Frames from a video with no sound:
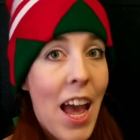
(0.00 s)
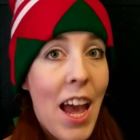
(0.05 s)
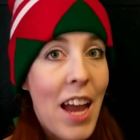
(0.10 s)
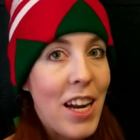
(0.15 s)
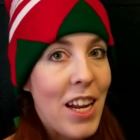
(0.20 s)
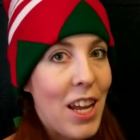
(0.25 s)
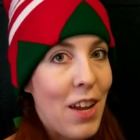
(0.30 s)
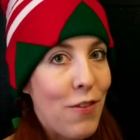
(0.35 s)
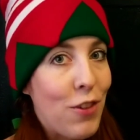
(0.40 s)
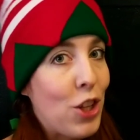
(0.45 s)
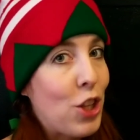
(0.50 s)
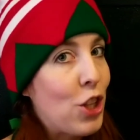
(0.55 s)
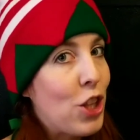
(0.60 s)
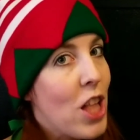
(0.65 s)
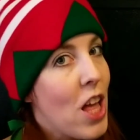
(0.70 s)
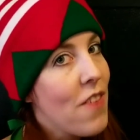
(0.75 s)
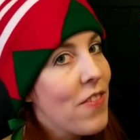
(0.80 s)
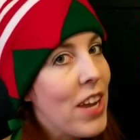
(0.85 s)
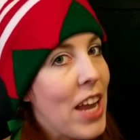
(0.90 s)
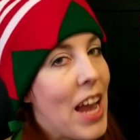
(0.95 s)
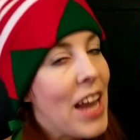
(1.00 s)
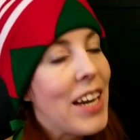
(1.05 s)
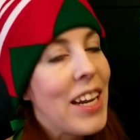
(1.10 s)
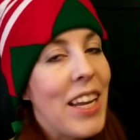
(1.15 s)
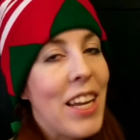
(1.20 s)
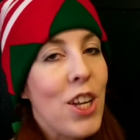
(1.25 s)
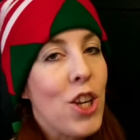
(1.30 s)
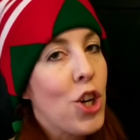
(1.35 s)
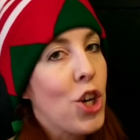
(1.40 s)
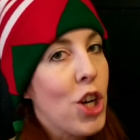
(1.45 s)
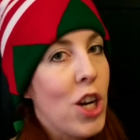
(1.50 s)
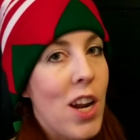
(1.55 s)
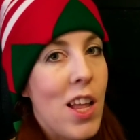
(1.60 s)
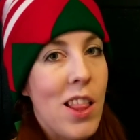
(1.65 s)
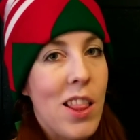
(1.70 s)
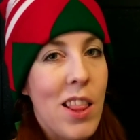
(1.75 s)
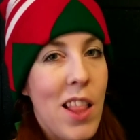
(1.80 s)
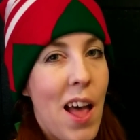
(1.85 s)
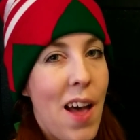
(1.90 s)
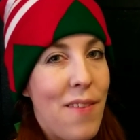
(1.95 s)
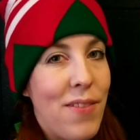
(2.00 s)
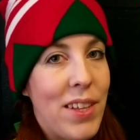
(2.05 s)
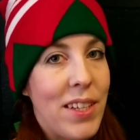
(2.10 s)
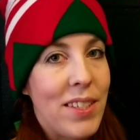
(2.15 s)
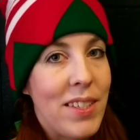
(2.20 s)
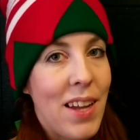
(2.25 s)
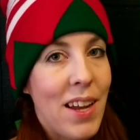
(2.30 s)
And if you love candy, you're gonna love this